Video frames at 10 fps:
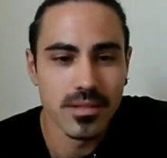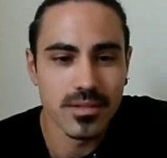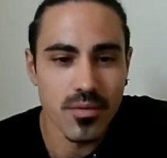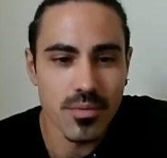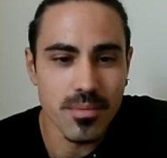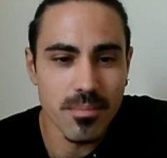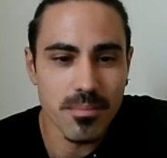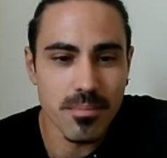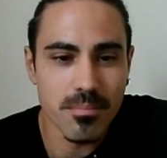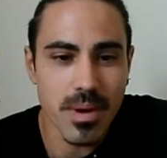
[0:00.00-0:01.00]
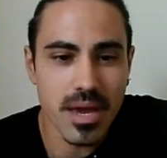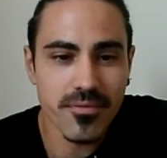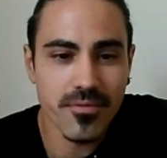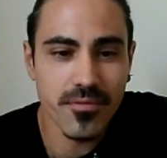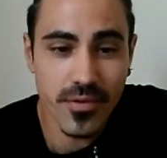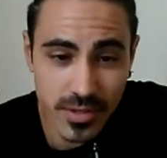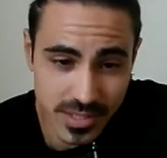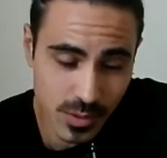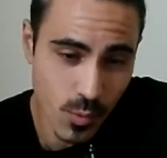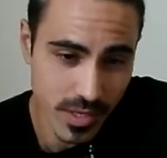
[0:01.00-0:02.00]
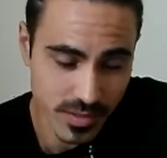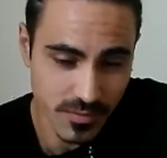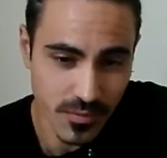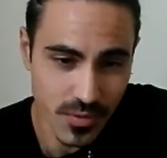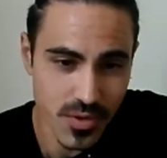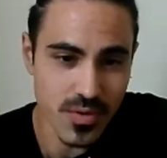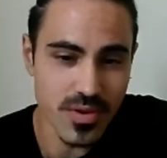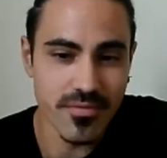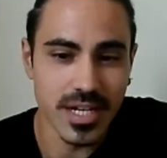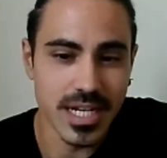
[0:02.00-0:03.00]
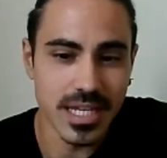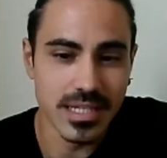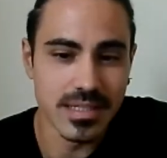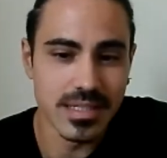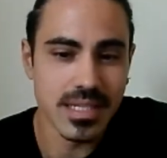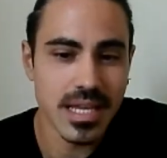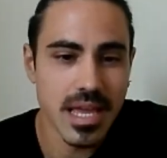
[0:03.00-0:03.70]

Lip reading: So, my first question for you, Ivan, is